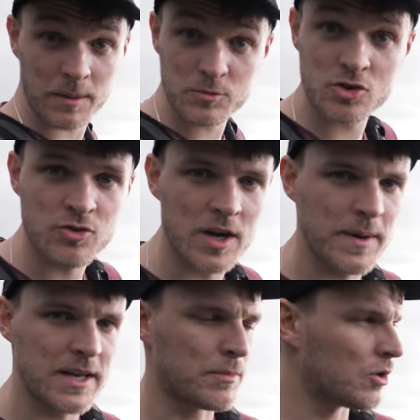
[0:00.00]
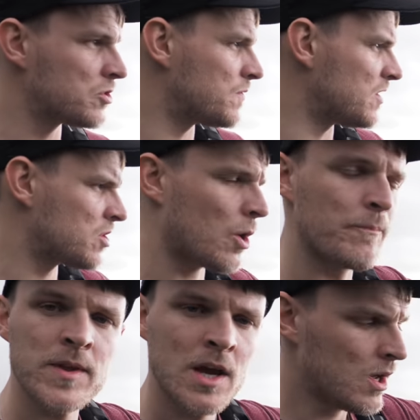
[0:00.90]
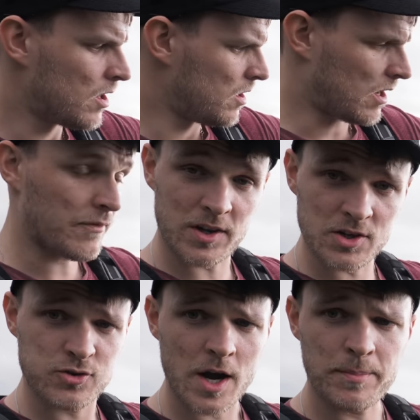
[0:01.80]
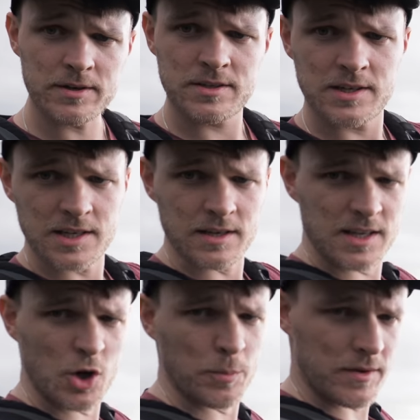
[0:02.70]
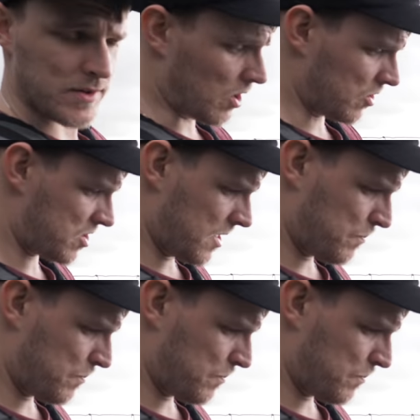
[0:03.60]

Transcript: I'm just trying to make the most of it. So I've got the tripod in a little bit of a dodgy